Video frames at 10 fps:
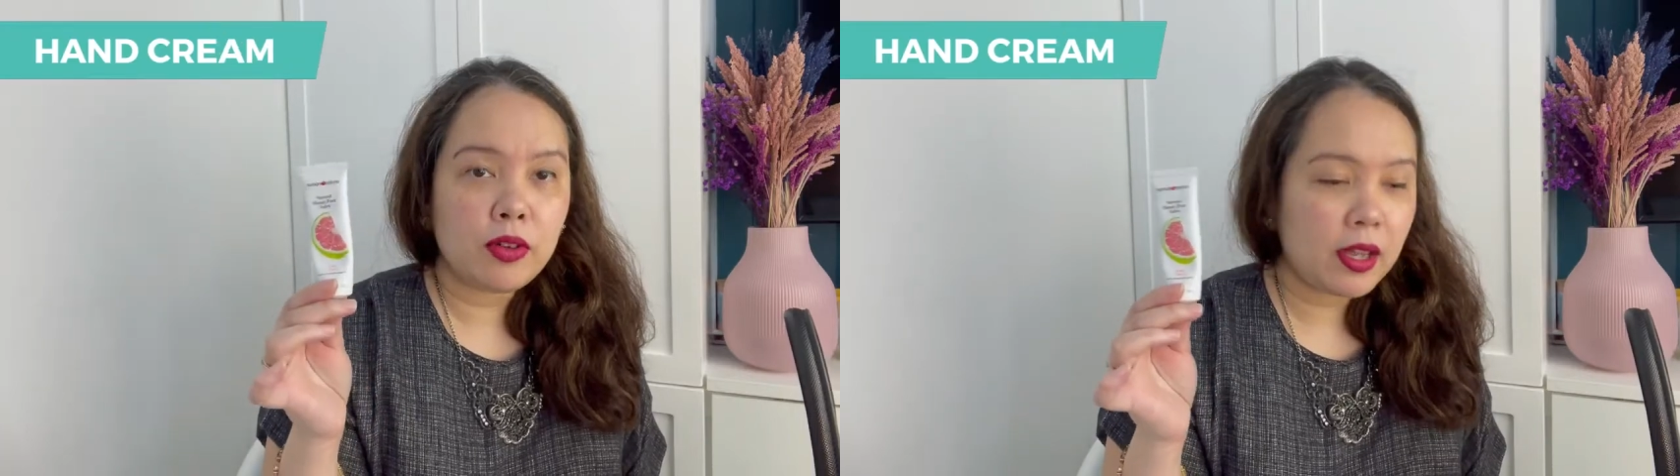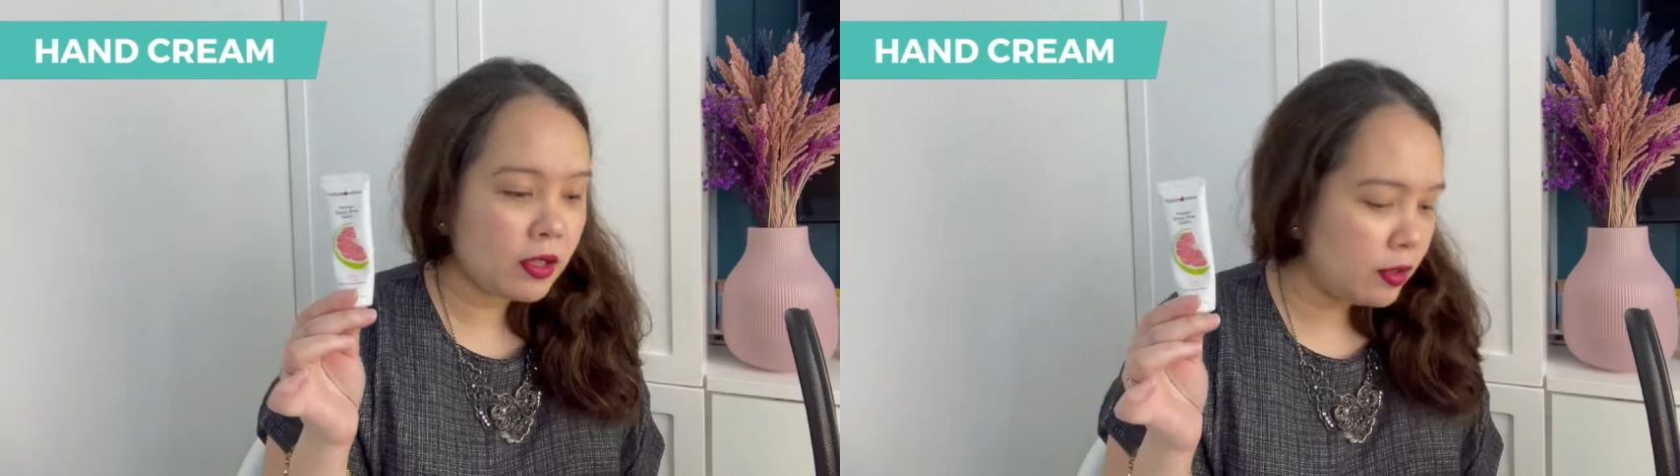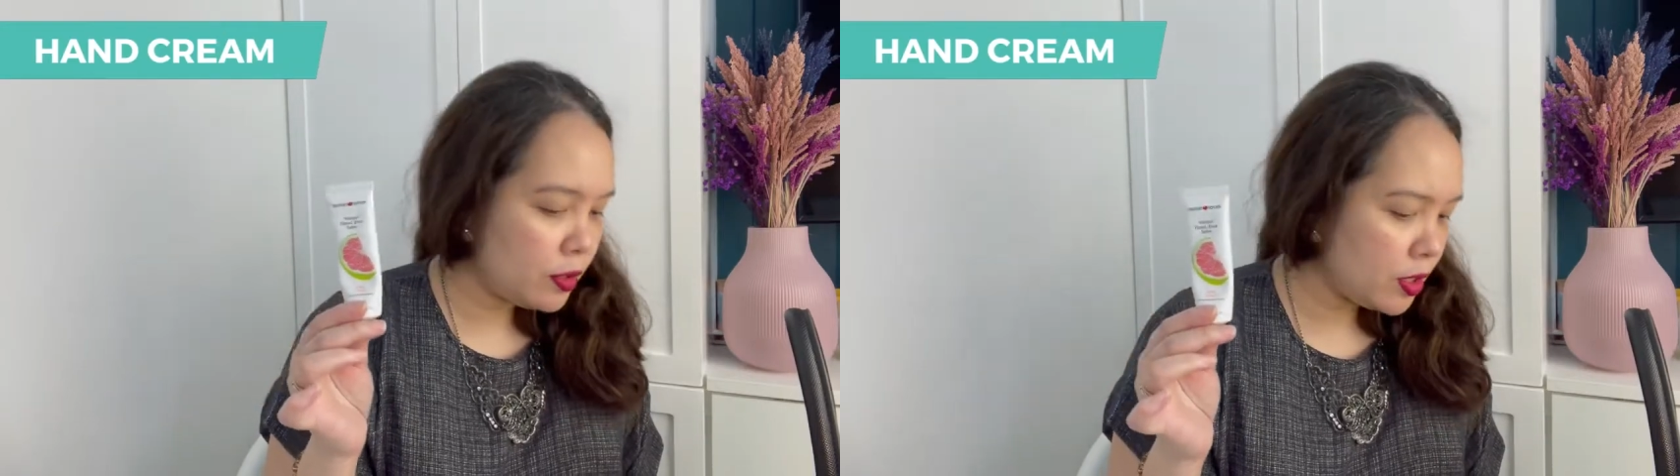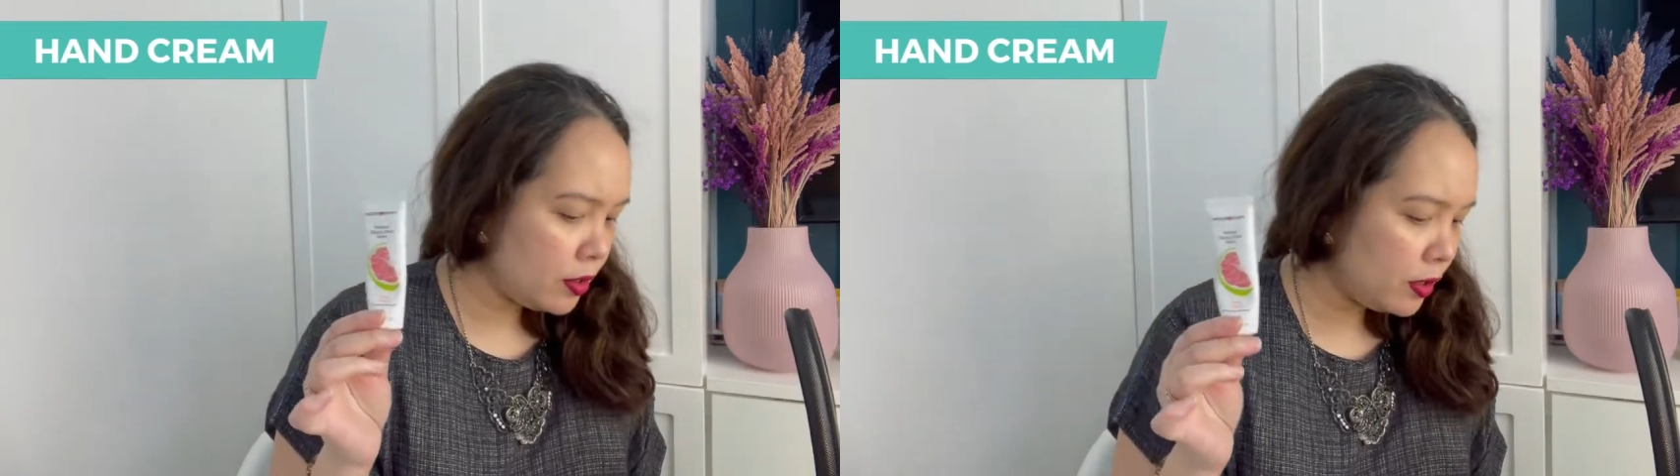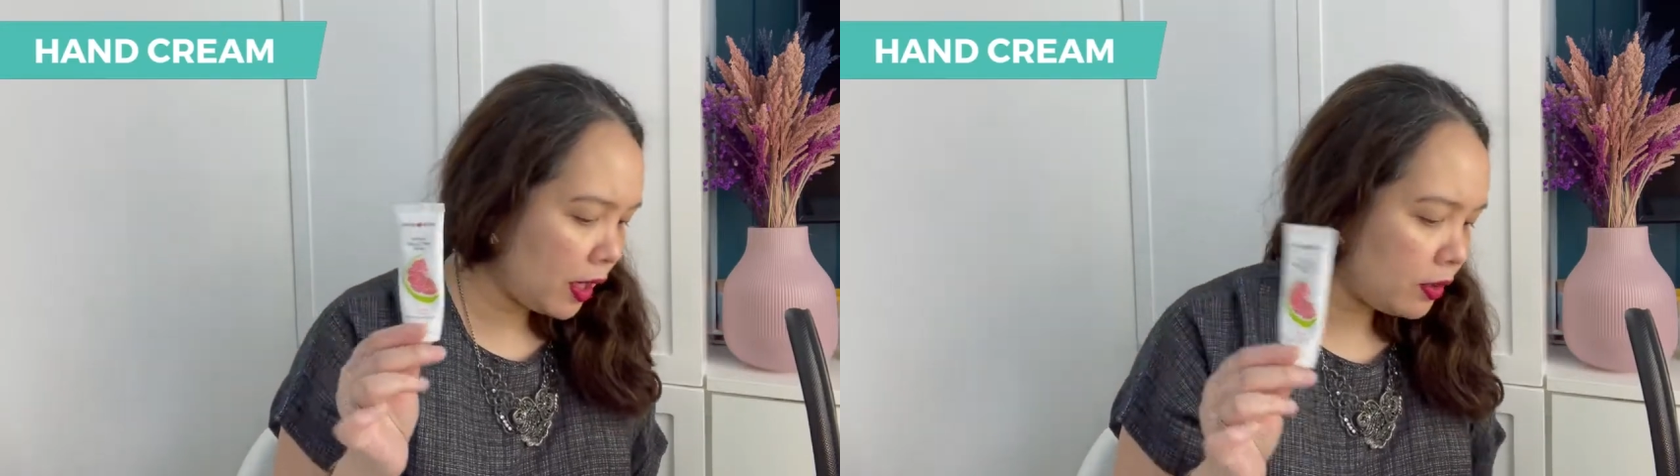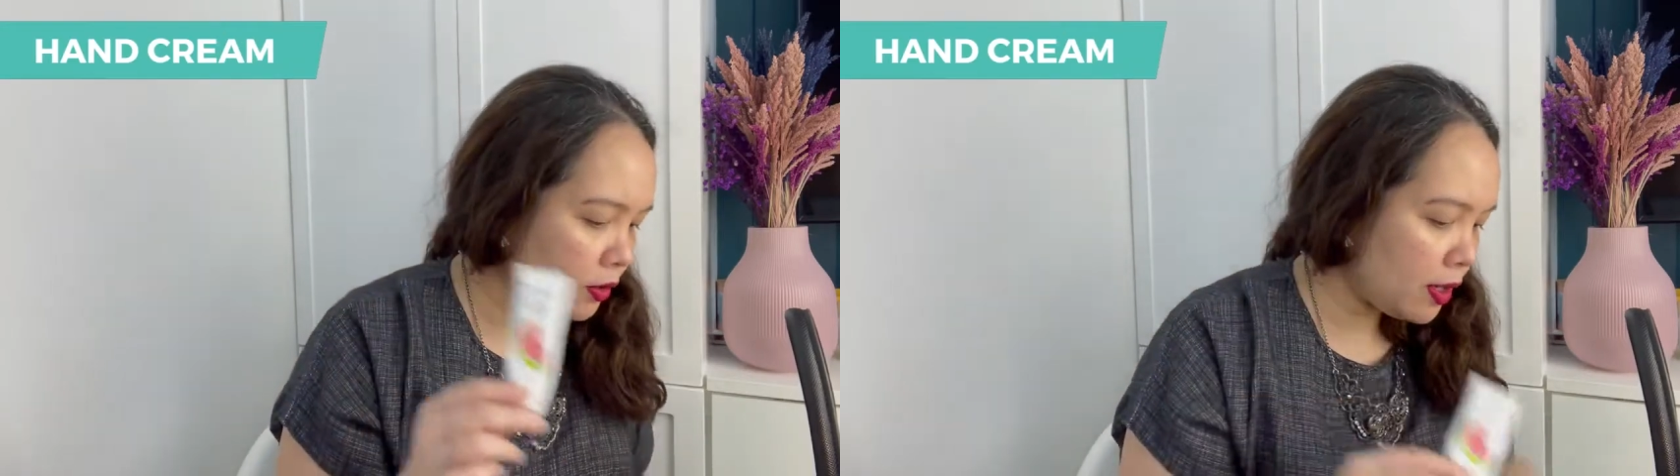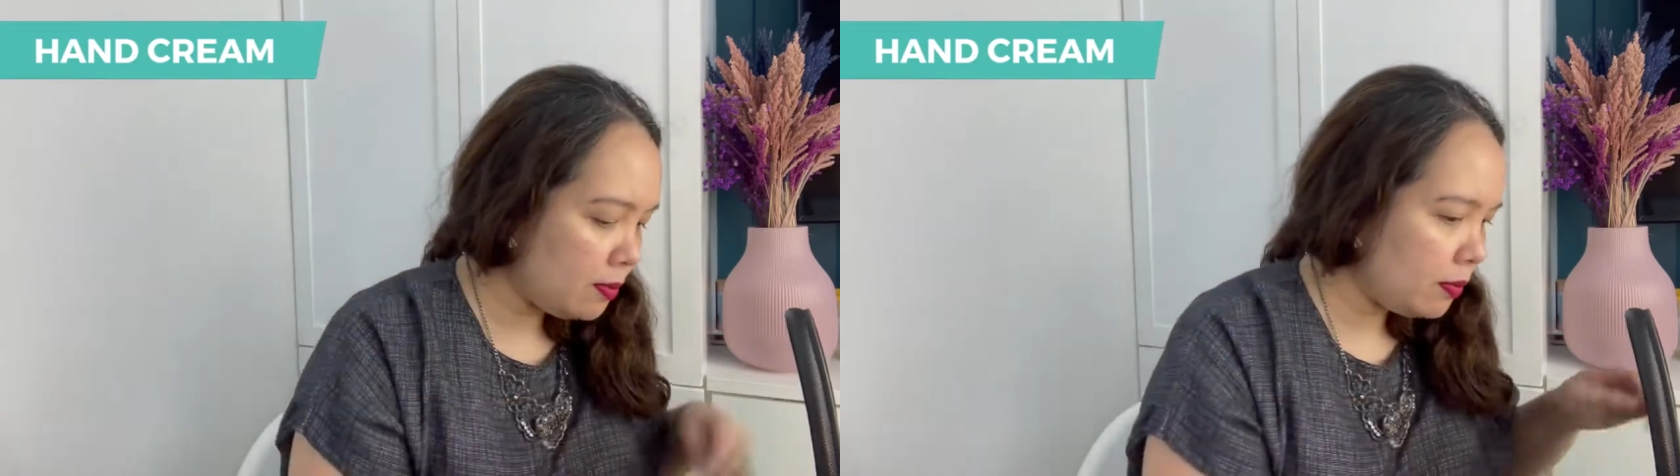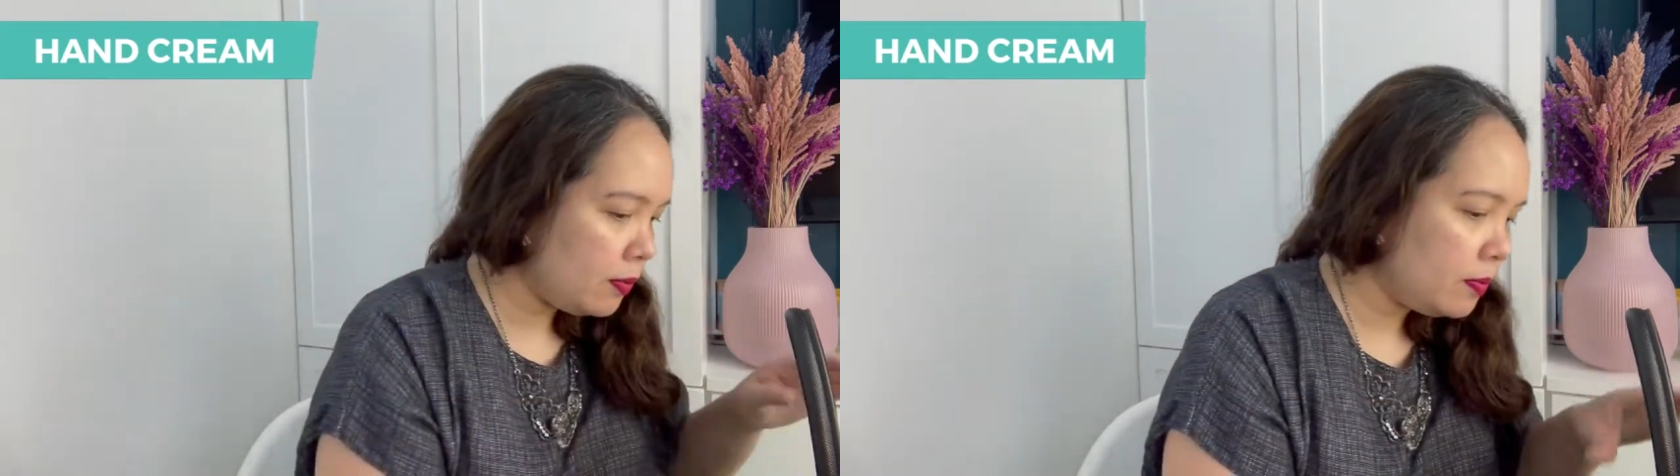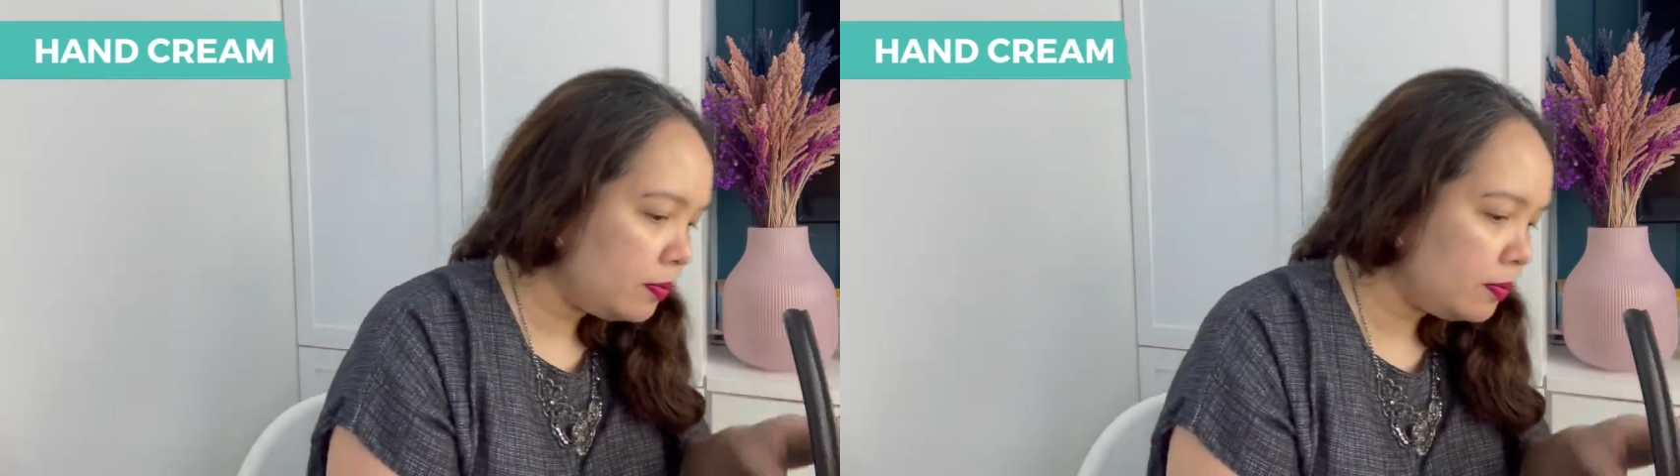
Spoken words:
hand lotion, hand cream.